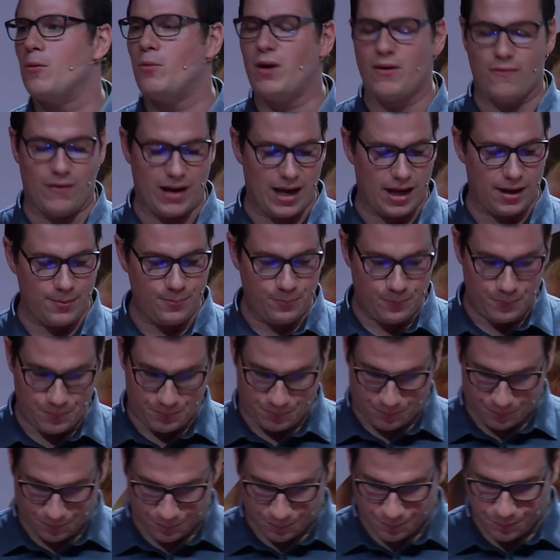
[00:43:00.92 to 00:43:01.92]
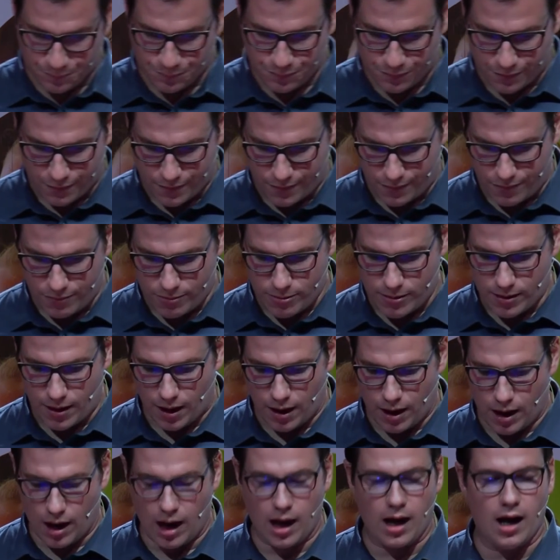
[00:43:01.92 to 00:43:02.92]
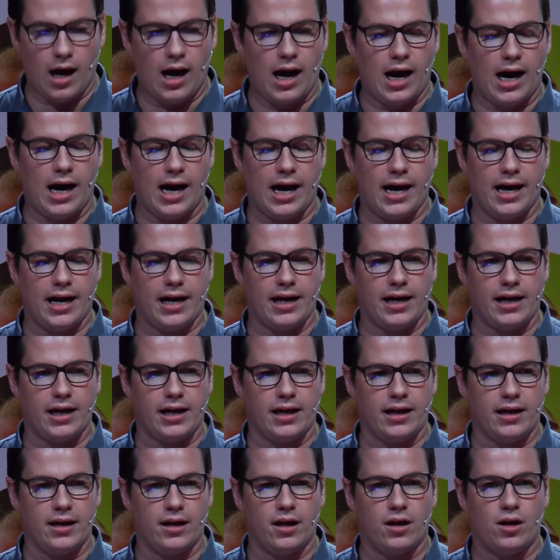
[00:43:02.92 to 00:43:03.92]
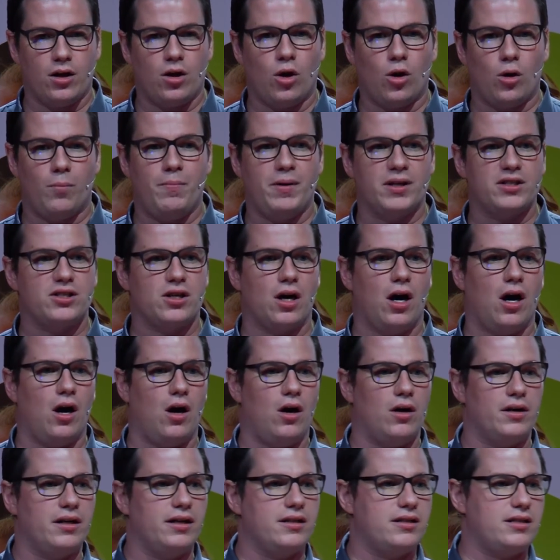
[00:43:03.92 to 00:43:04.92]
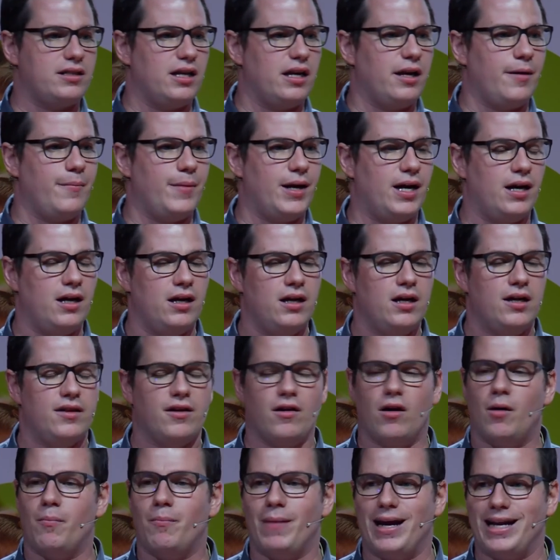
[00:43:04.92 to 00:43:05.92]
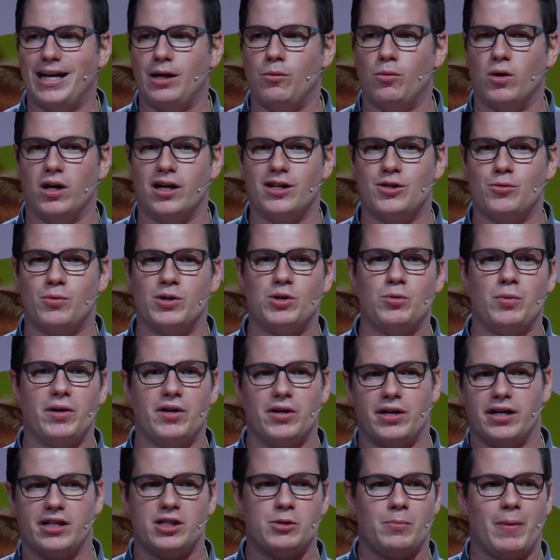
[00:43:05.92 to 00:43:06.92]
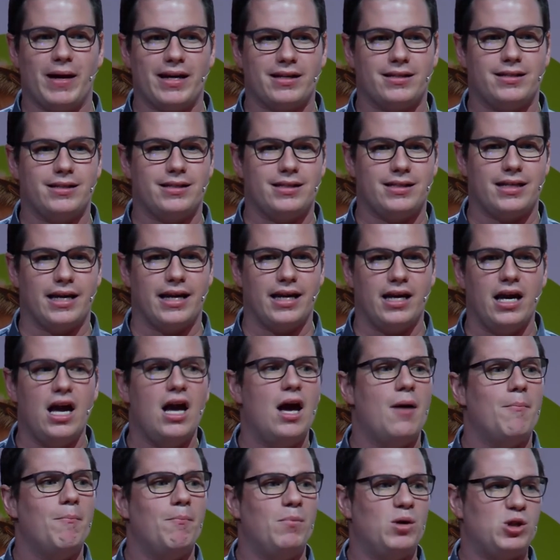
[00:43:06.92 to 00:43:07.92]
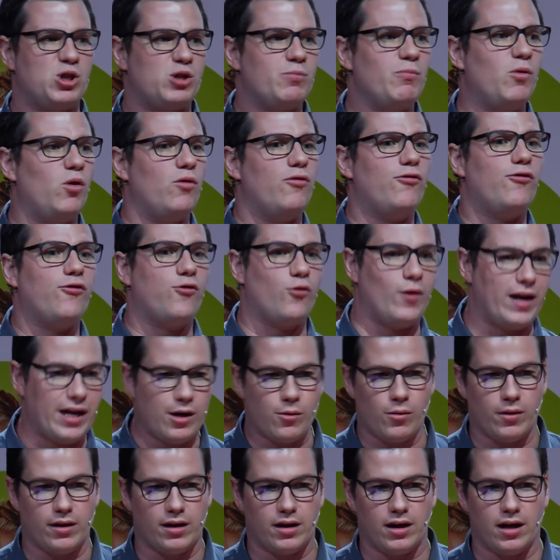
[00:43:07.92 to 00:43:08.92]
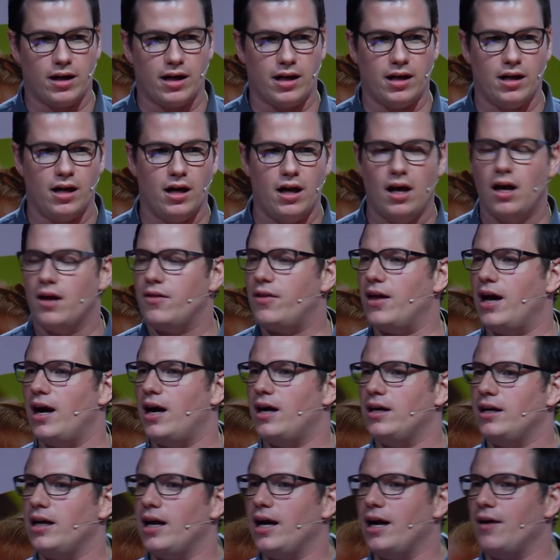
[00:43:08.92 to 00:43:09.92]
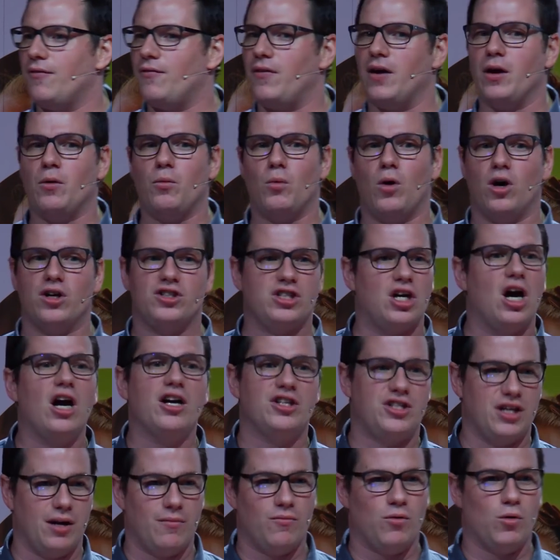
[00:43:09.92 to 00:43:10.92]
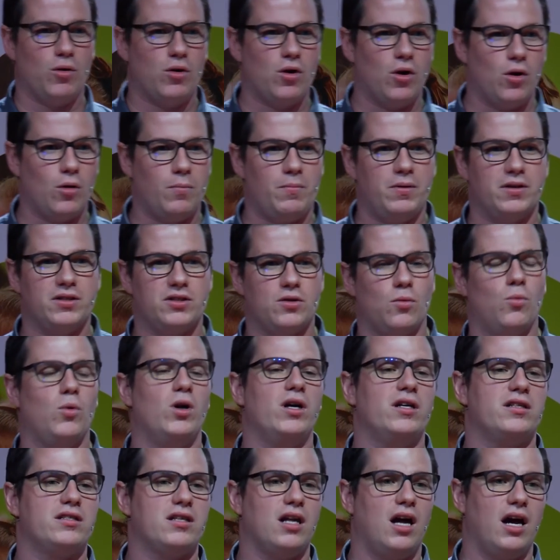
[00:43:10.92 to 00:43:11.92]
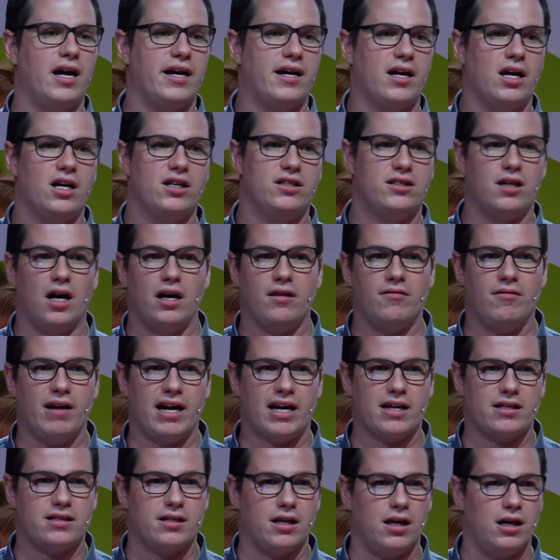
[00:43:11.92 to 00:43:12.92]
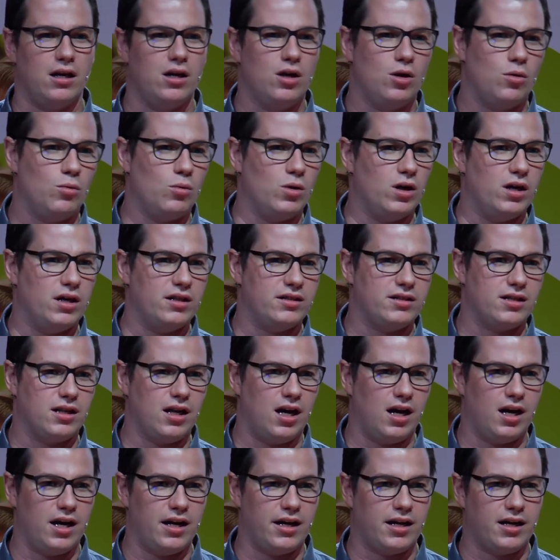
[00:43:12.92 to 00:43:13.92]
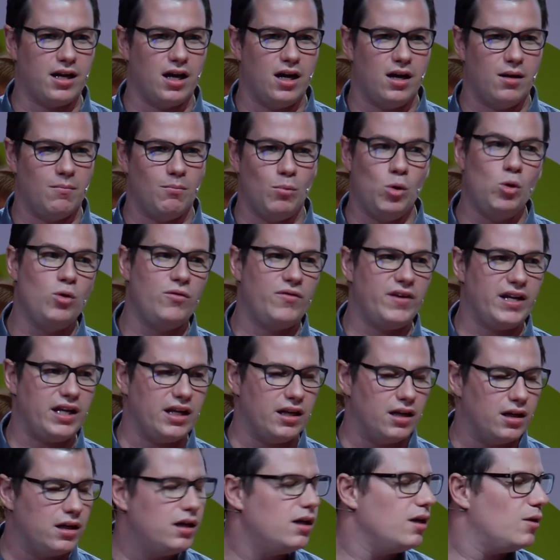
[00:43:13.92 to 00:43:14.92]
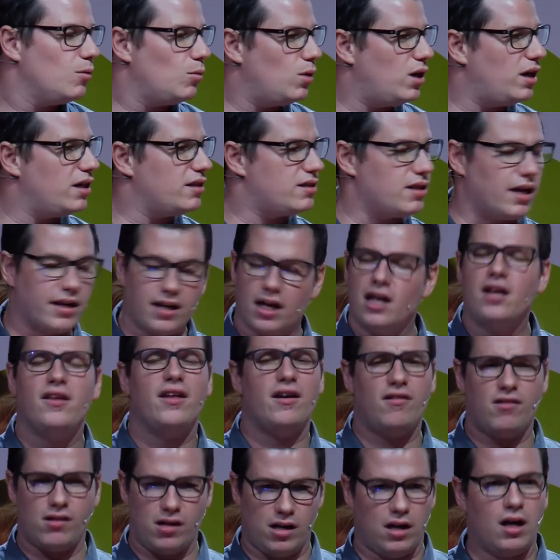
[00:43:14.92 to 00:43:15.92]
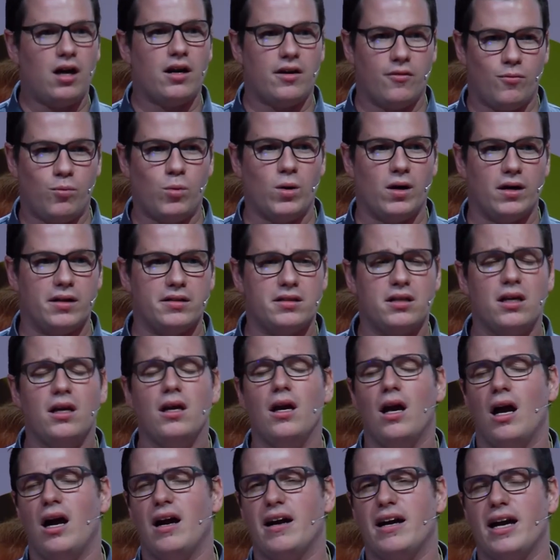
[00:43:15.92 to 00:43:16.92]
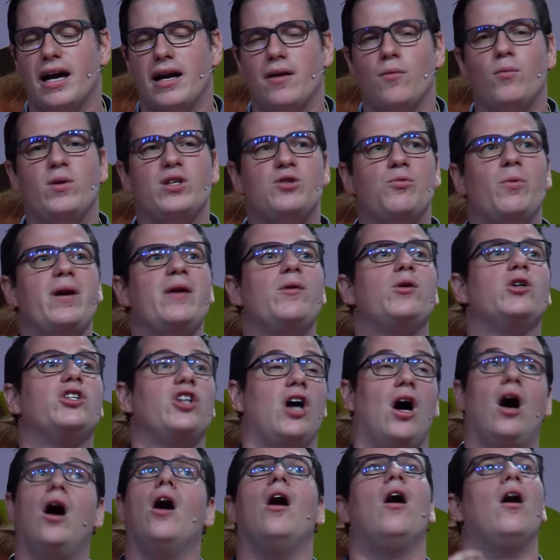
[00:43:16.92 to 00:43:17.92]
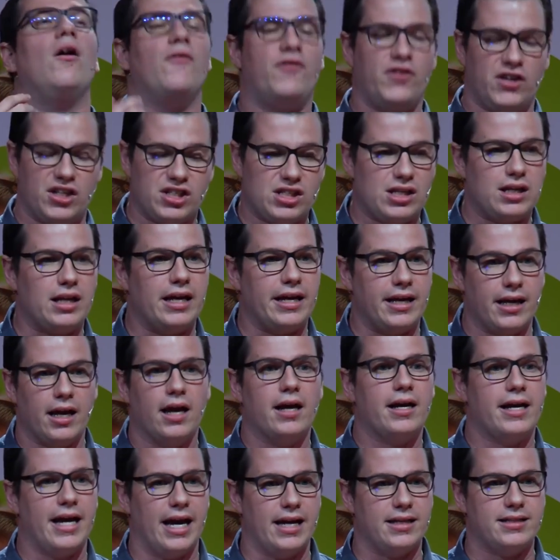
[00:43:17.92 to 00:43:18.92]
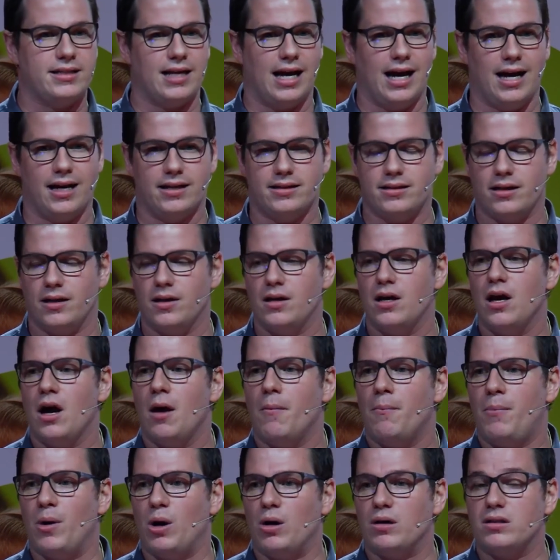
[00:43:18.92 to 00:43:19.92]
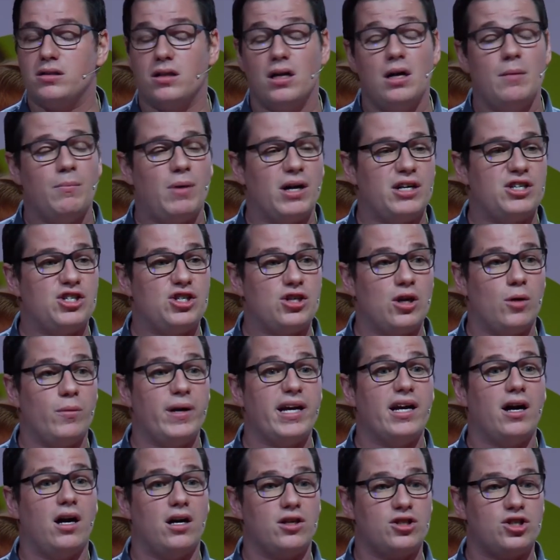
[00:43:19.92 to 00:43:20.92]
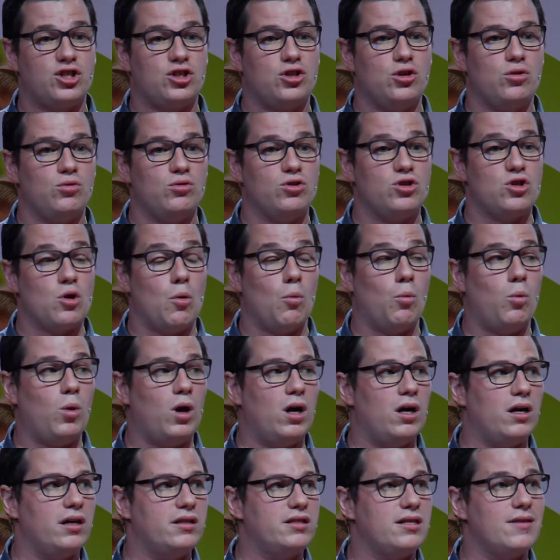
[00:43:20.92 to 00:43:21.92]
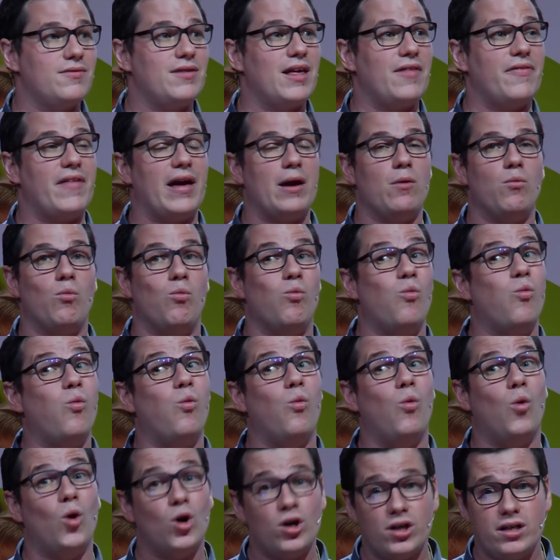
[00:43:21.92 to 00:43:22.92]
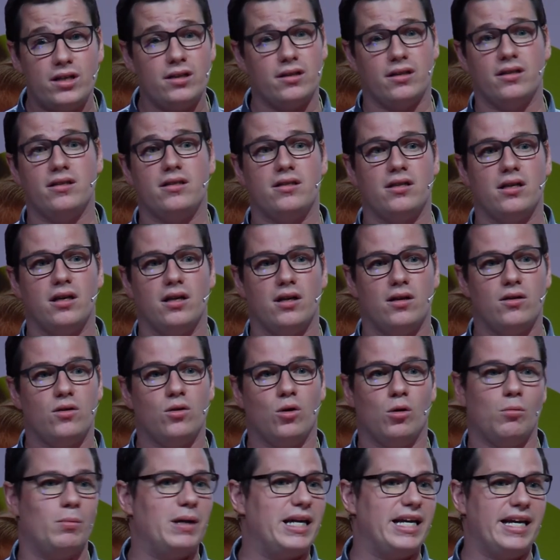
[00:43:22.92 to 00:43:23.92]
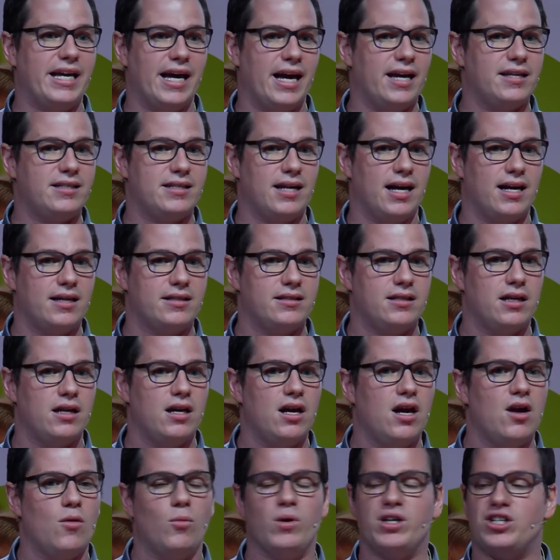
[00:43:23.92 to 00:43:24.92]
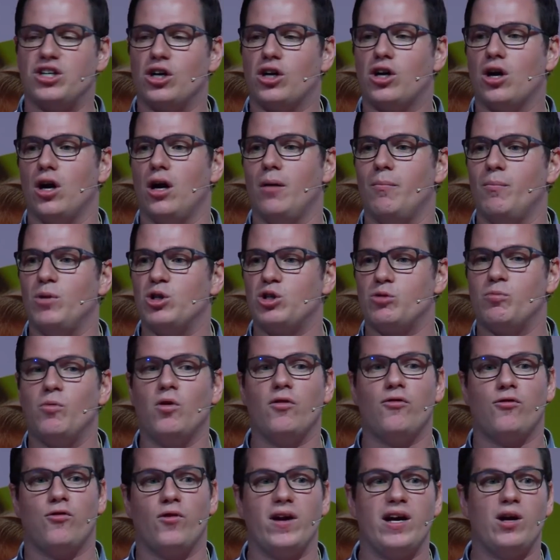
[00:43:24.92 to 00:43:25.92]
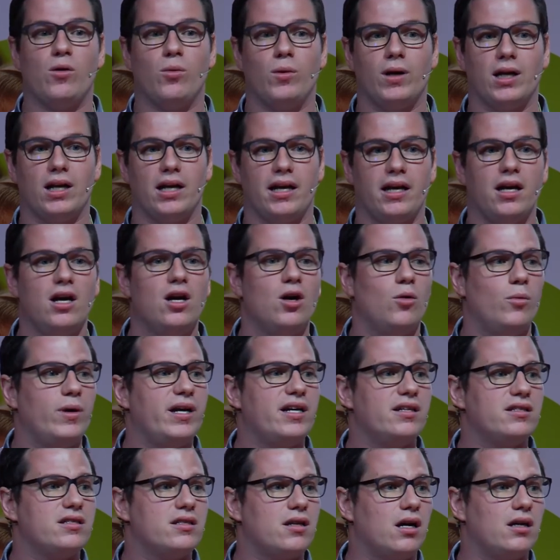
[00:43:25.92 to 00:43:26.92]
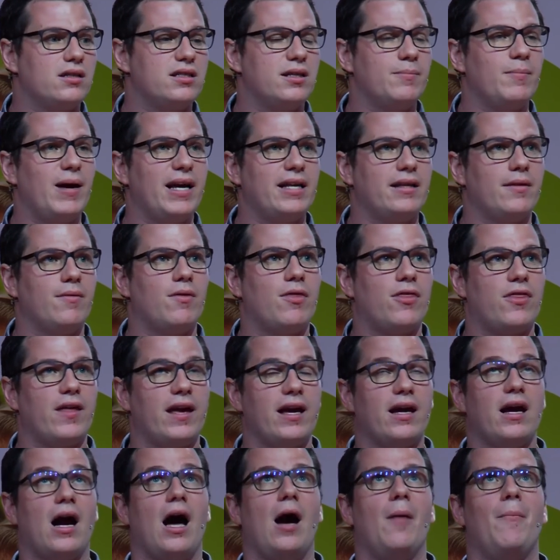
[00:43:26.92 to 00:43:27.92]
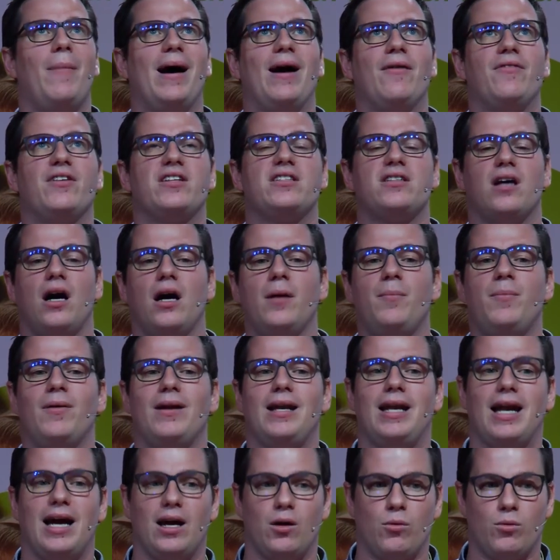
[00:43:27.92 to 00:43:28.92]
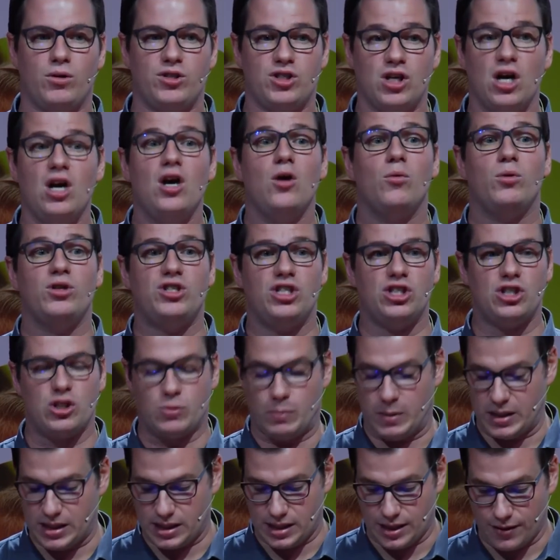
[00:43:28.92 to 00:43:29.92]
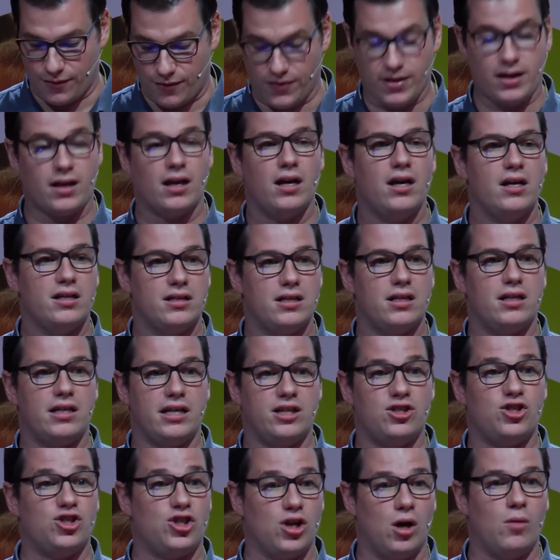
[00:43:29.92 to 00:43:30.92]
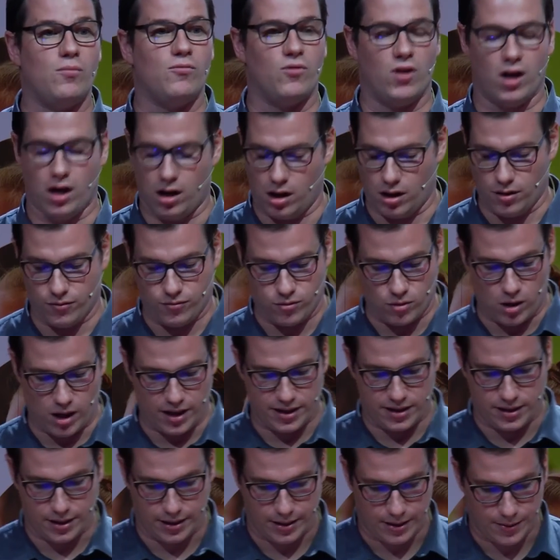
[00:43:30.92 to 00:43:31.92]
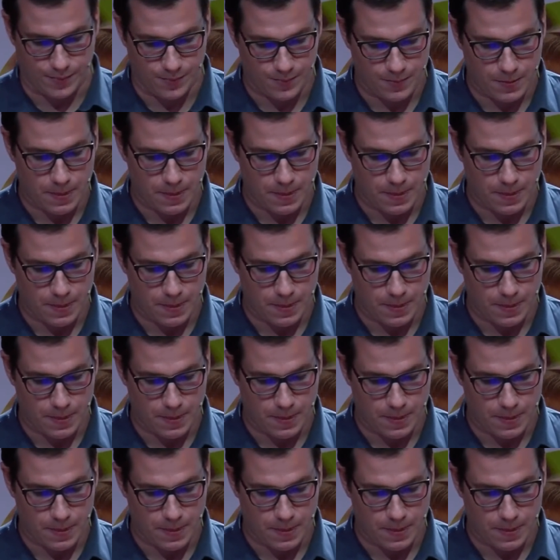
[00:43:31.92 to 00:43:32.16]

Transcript: within a corpus on cinema, there are many words which we could expect to see much more frequently than if it was a general corpus. Words like director, words like movie, words like, there are a lot of words, okay, which we could obviously guess at. But by showing our students words that they wouldn't normally guess at, which occur much more frequently, we can start to make them think about the type of language which is specific to this genre of writing.